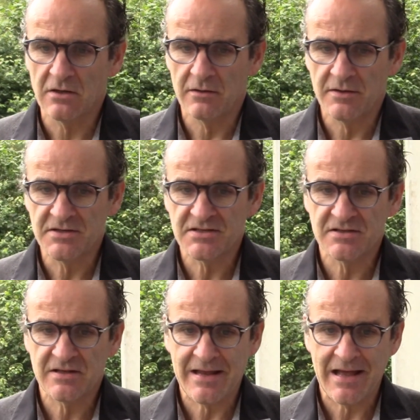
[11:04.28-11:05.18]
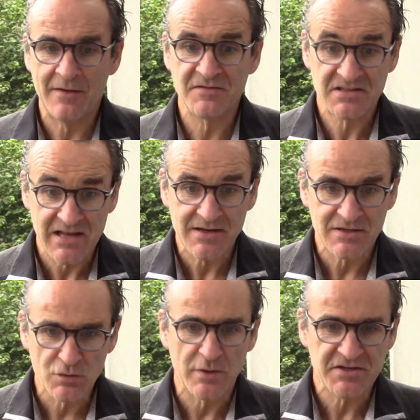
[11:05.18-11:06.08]
done is they have said
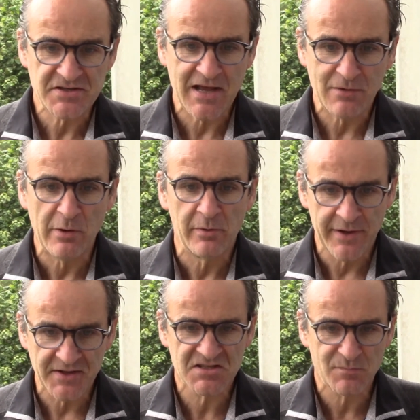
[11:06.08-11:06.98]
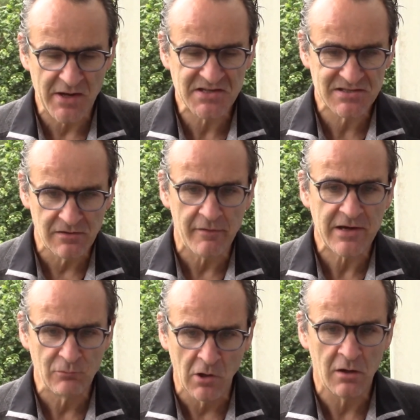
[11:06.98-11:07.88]
in twenty ten, we will not spread
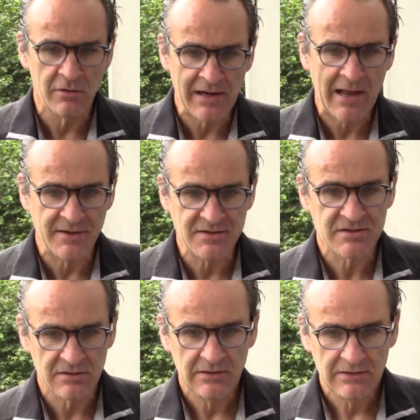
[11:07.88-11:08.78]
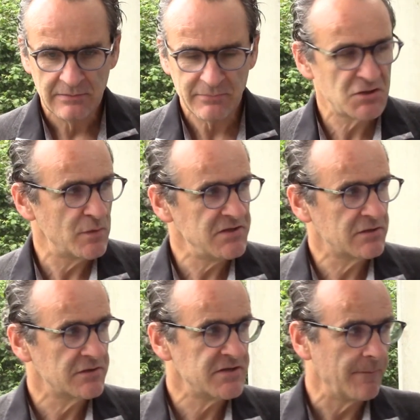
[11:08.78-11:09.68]
slurry raw on the land by twenty
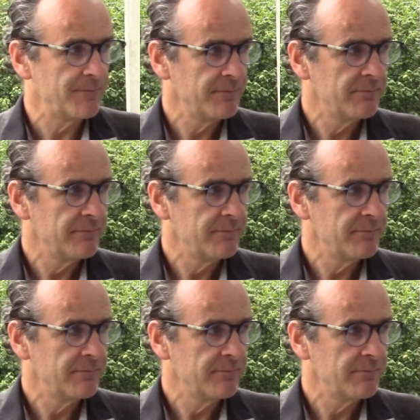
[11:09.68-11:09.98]
thirty.